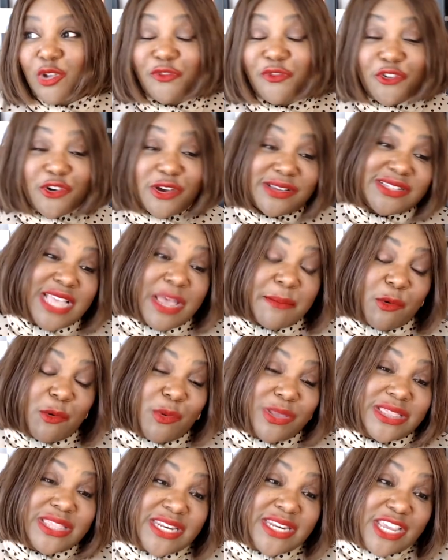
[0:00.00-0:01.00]
So for
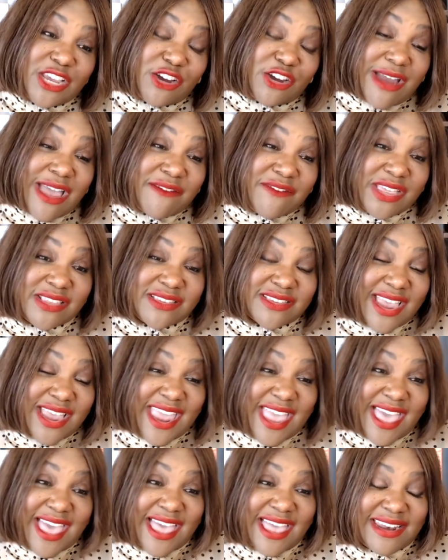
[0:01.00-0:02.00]
example, with Lenny
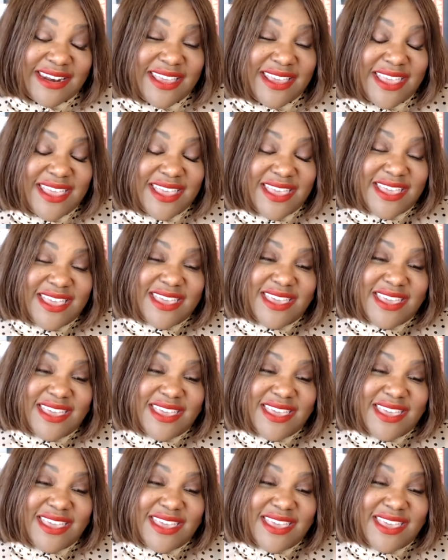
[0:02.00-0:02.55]
Kravitz, I had